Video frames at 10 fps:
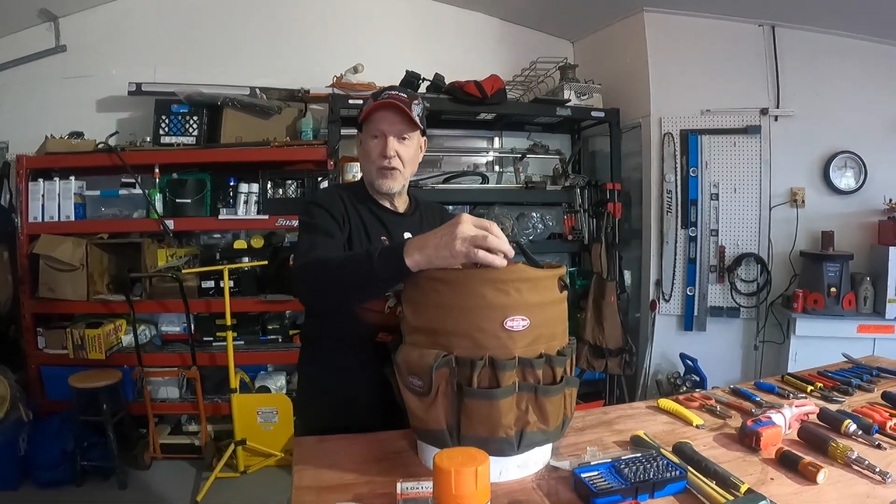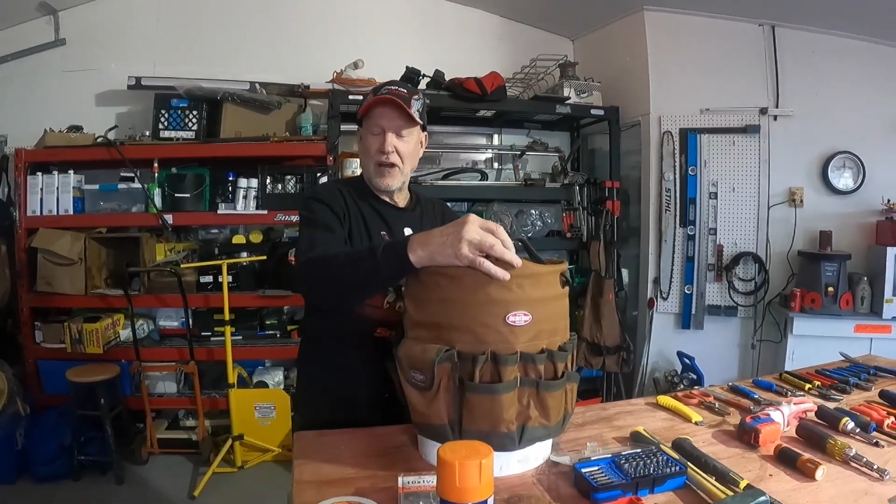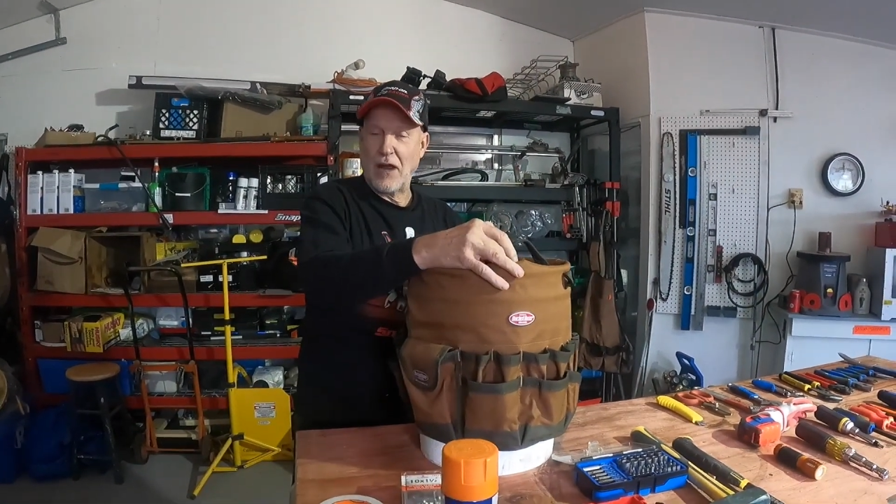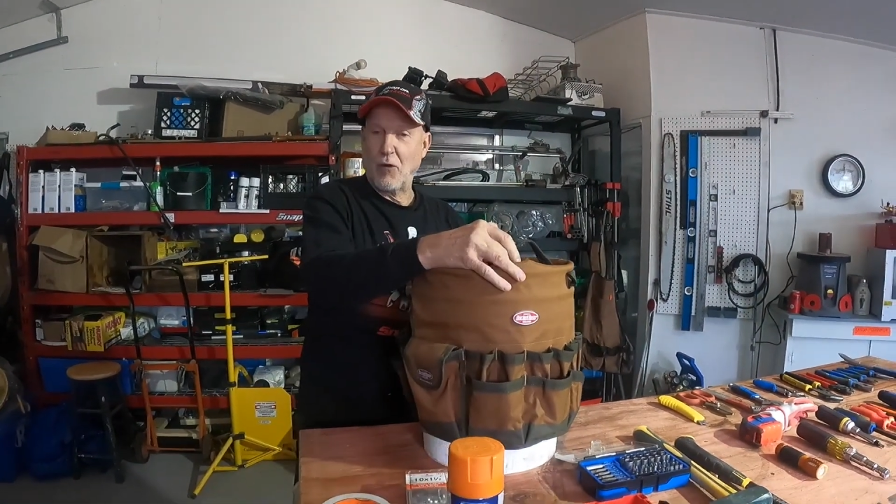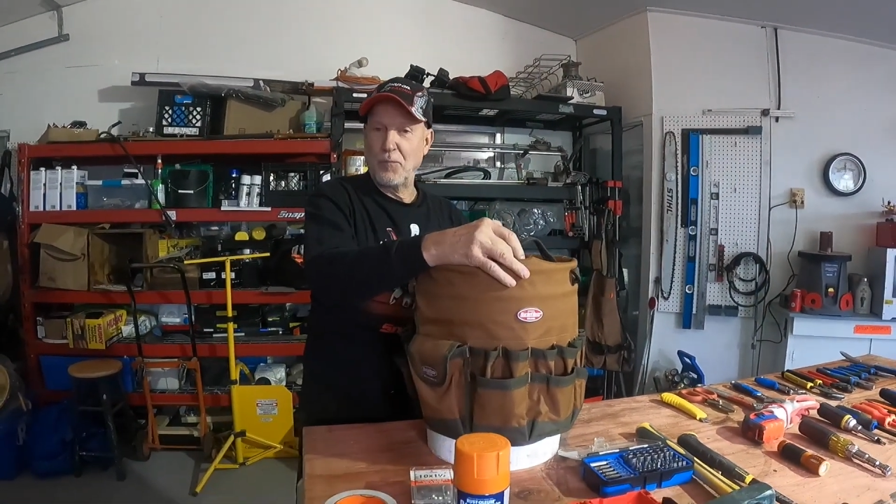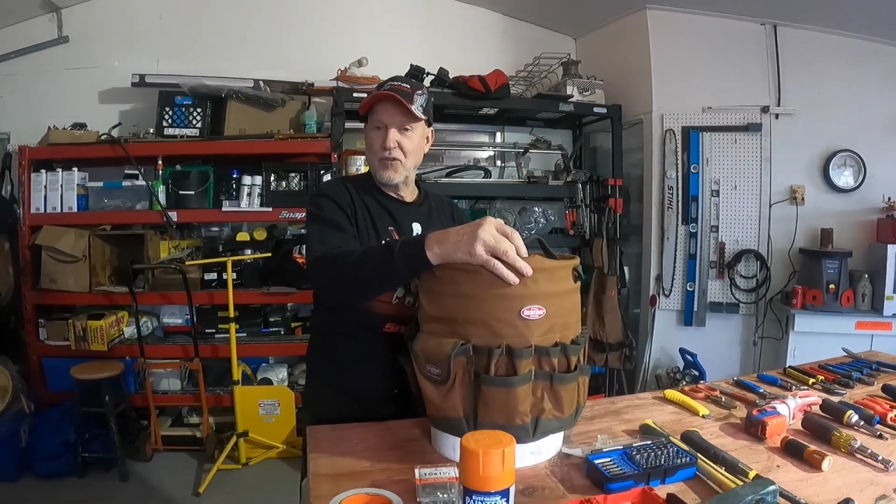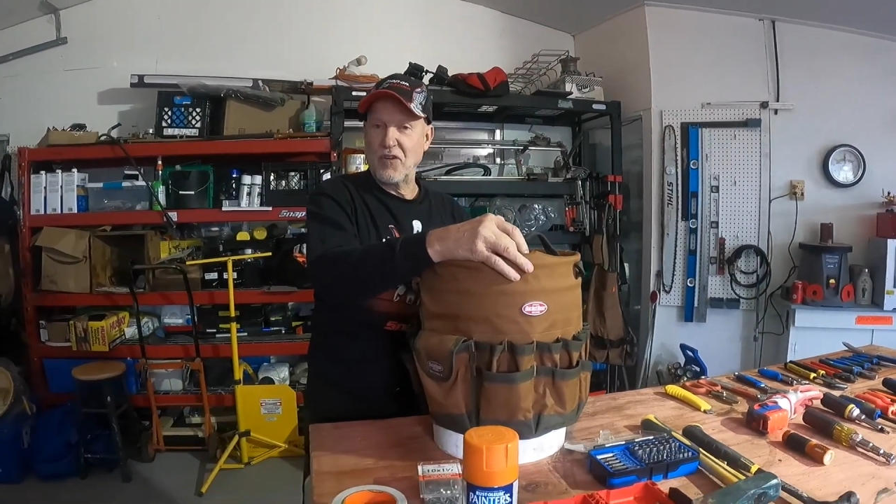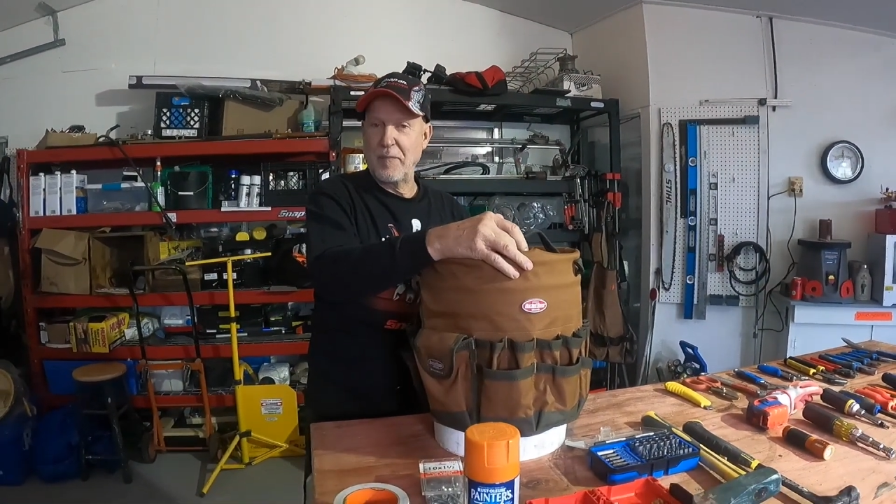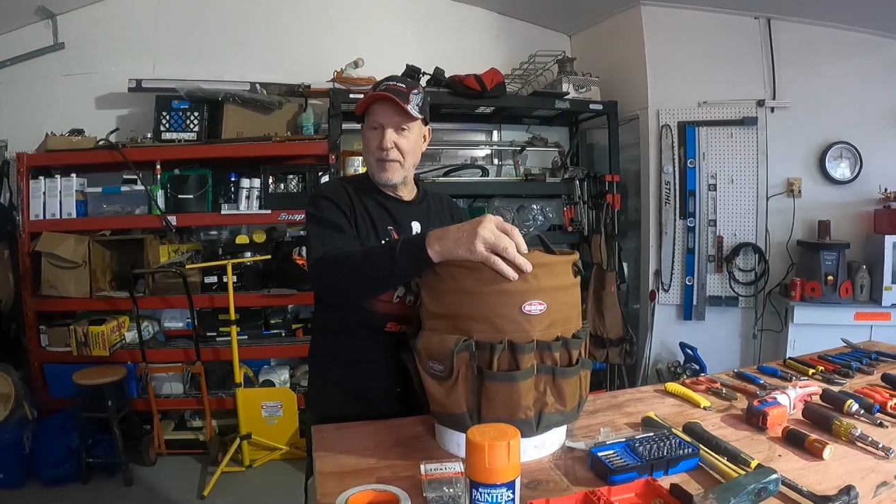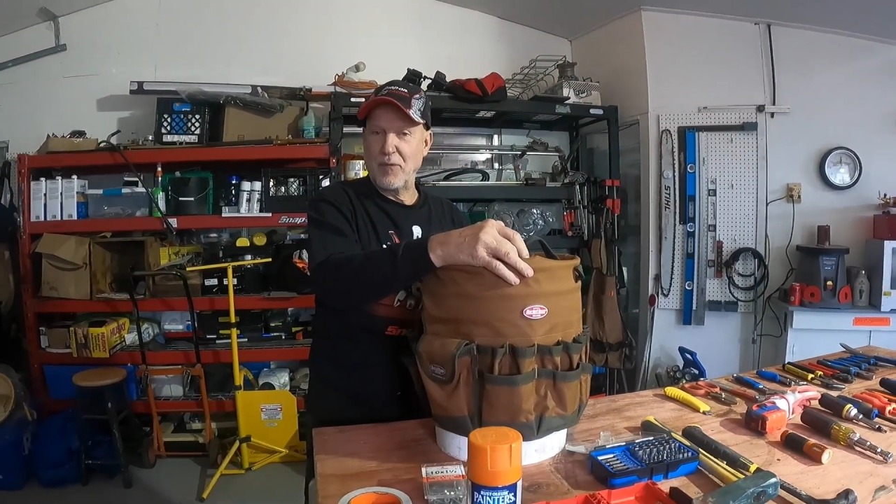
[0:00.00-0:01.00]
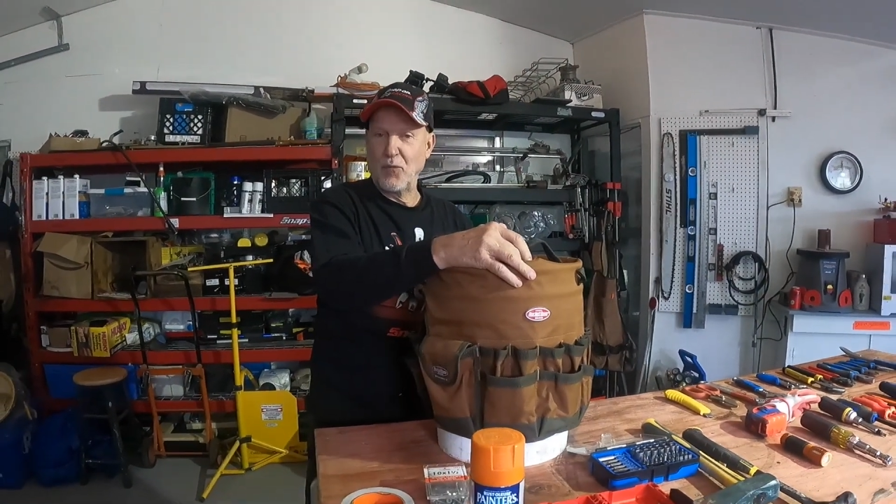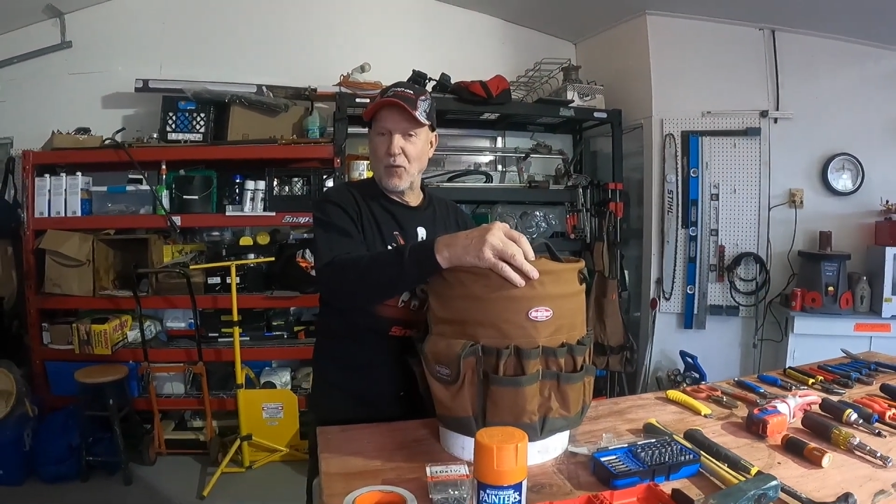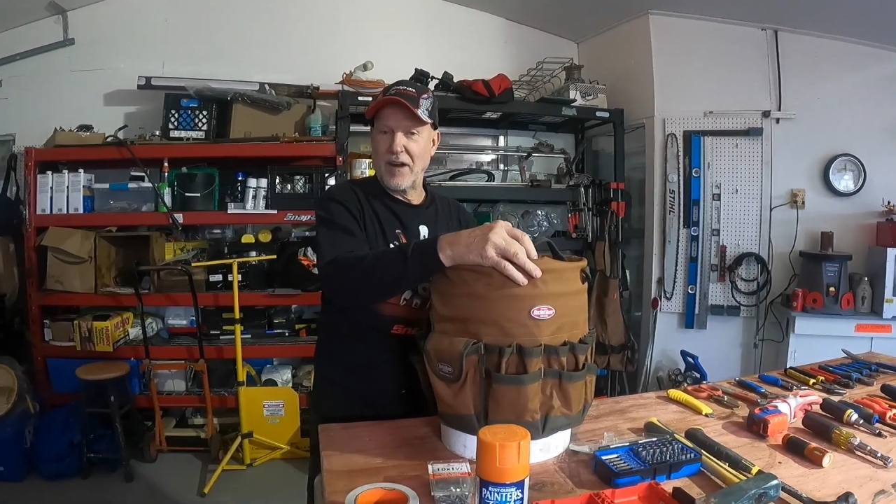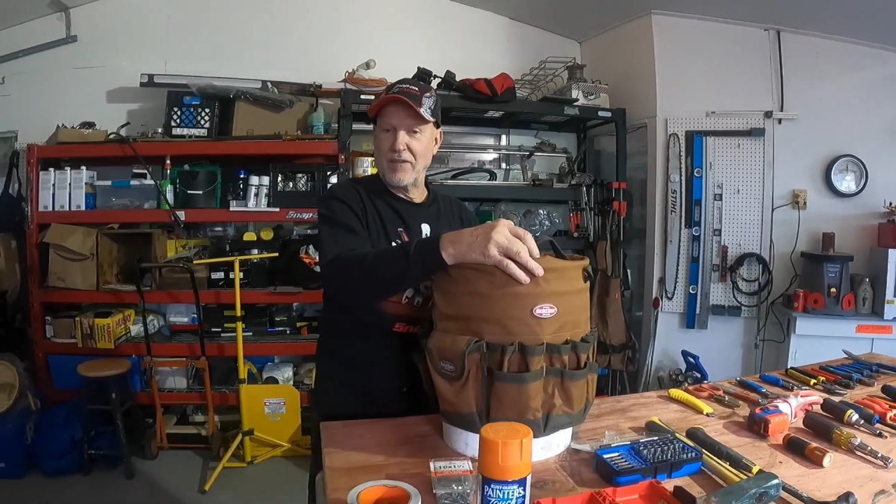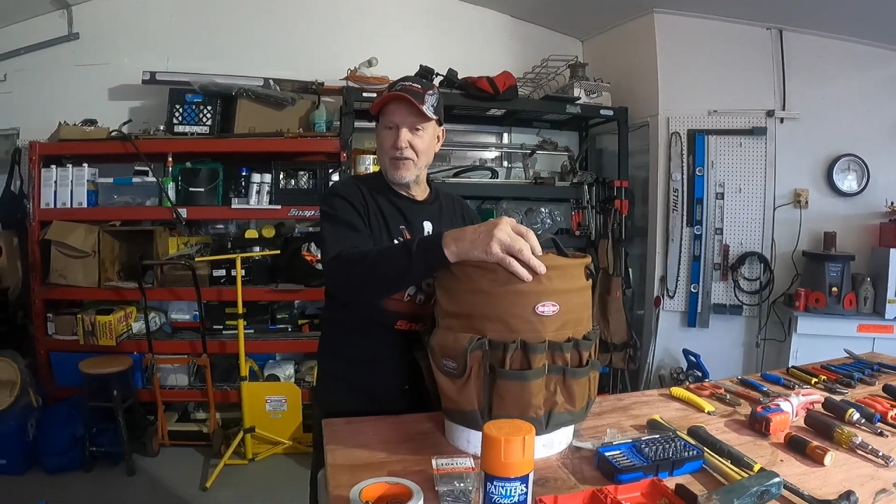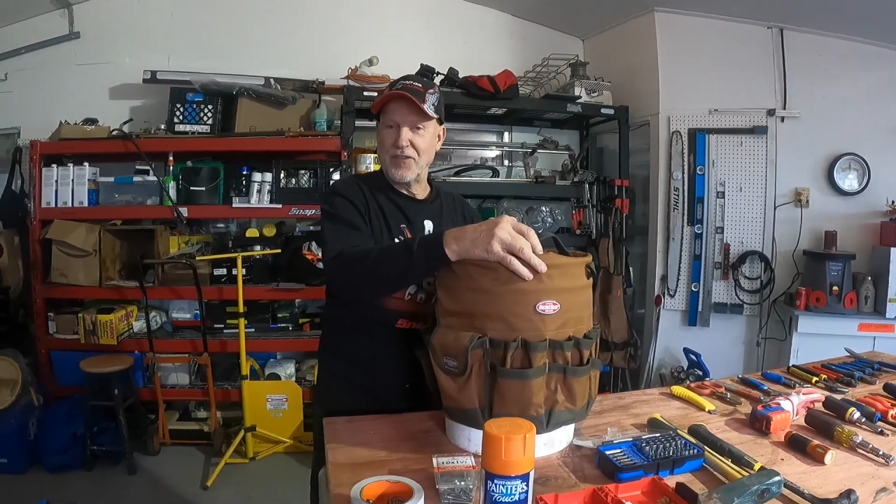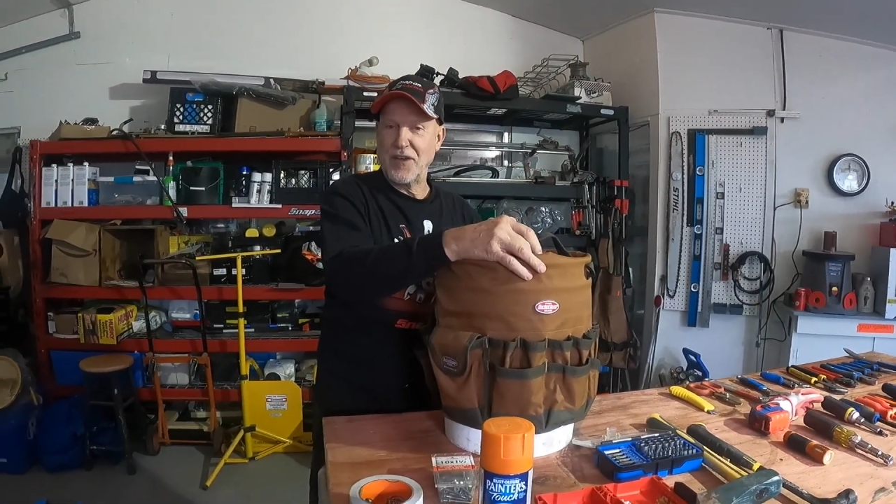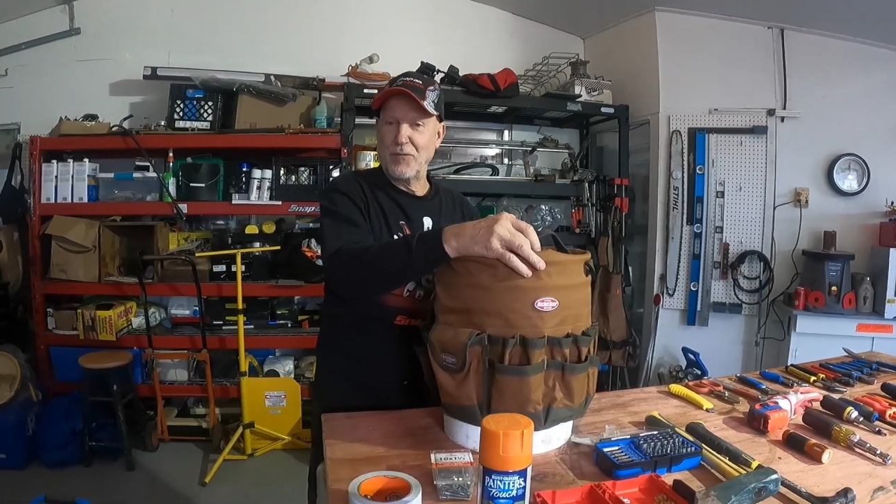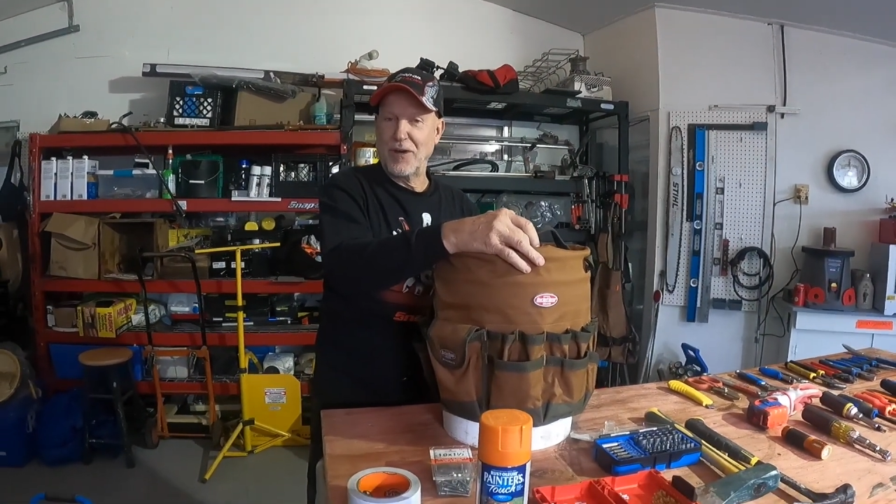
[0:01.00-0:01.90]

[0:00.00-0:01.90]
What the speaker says: I hope you remember where everything